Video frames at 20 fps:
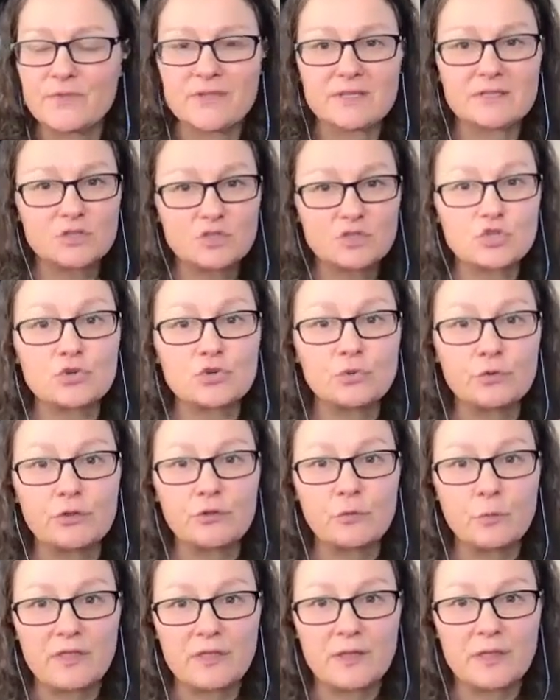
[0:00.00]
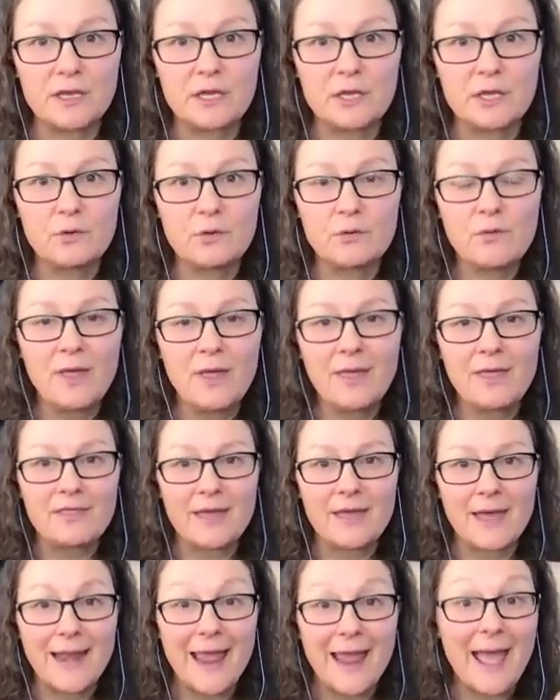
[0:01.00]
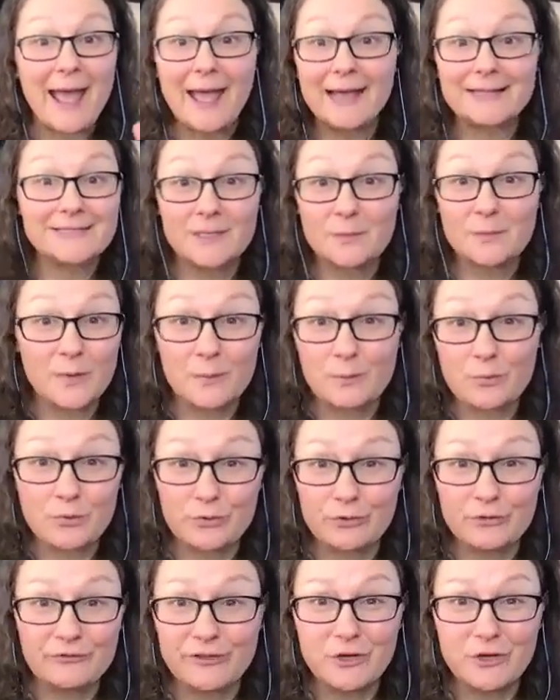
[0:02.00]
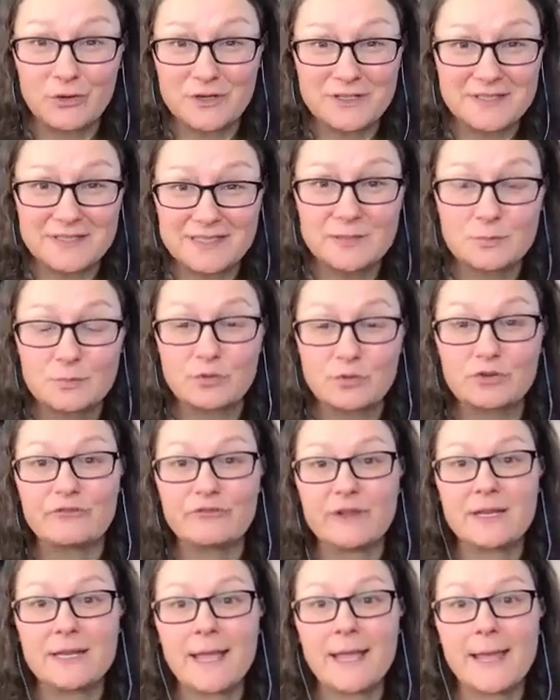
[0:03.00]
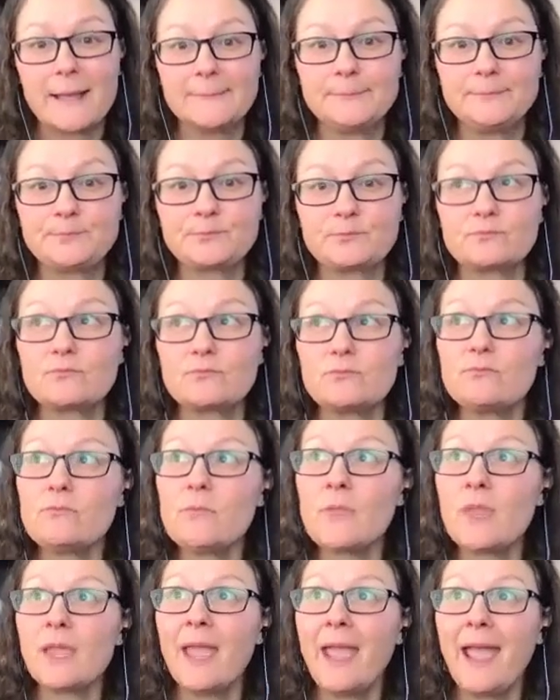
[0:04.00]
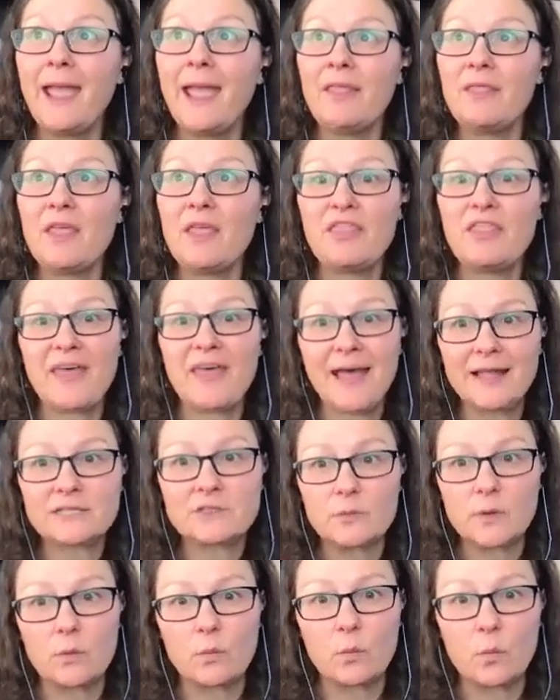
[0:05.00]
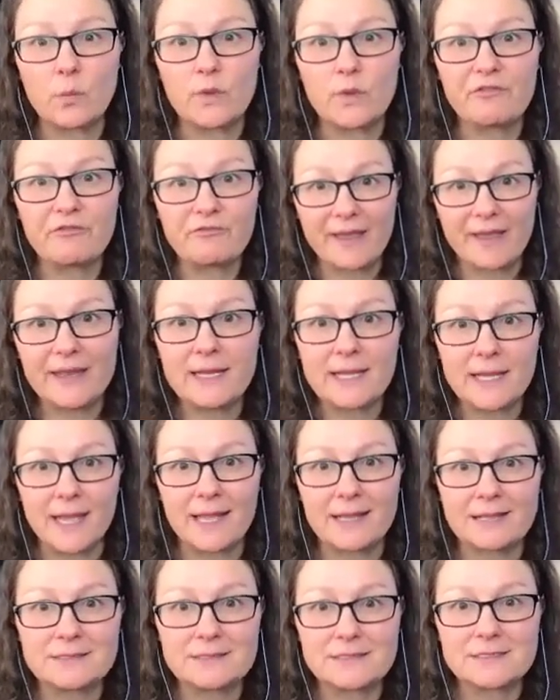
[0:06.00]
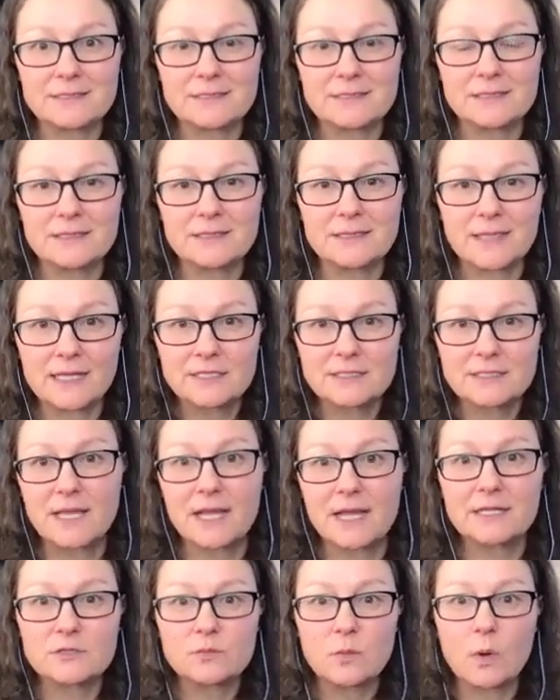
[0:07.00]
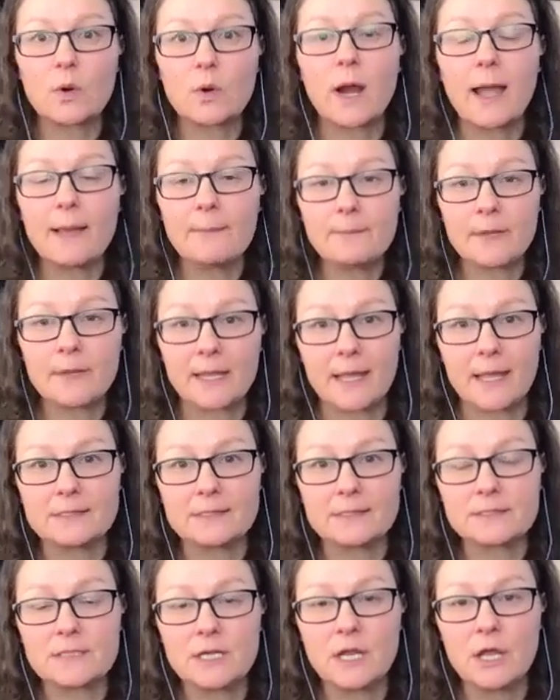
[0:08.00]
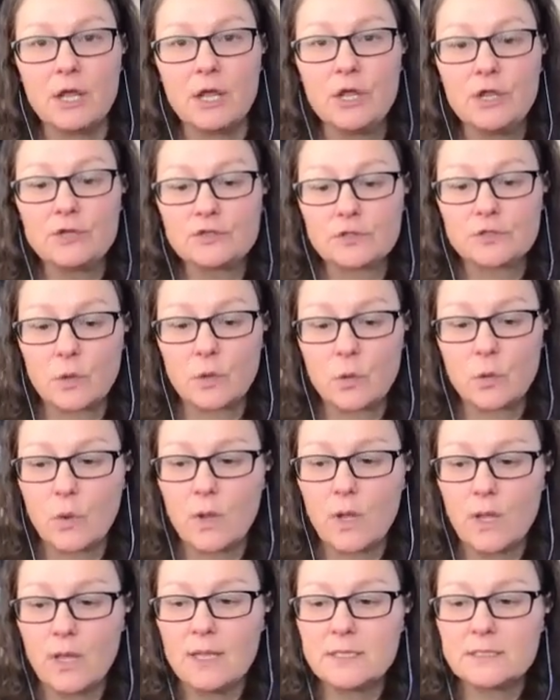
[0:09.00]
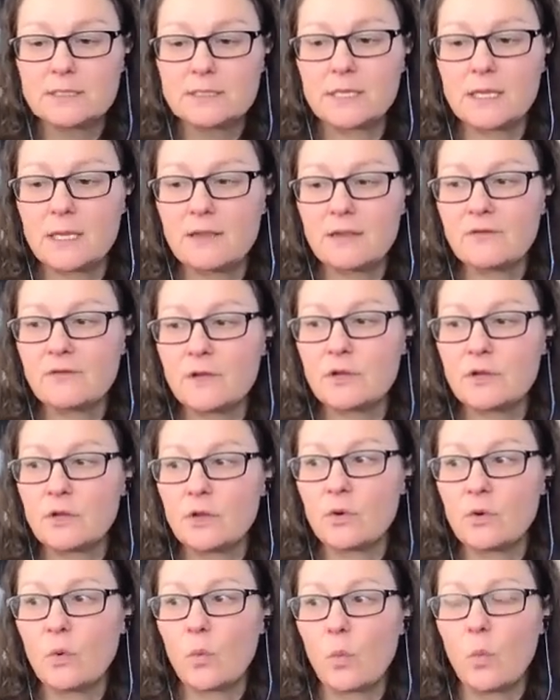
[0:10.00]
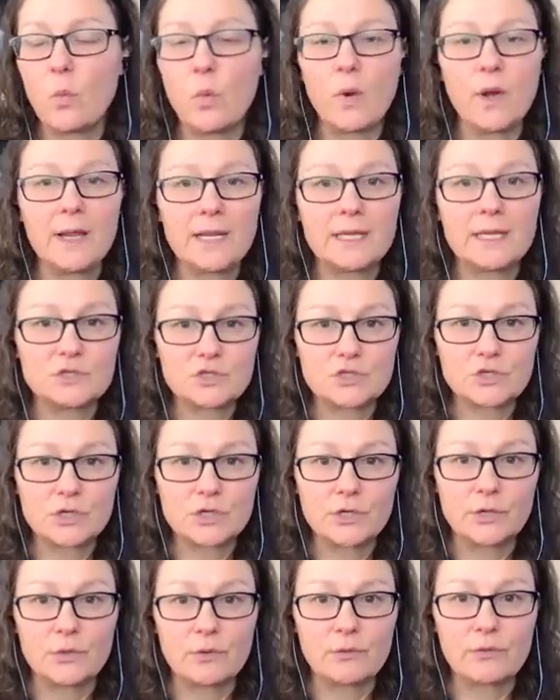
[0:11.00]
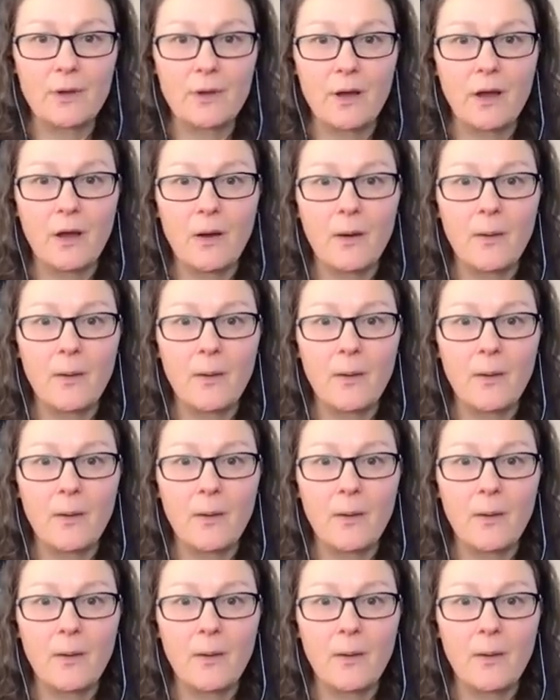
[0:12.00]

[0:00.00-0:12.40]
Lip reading: this truth within you that hasn't been proven or disproven yet. And then that's what we fight against. That's what we're up against. So to even know what is truth,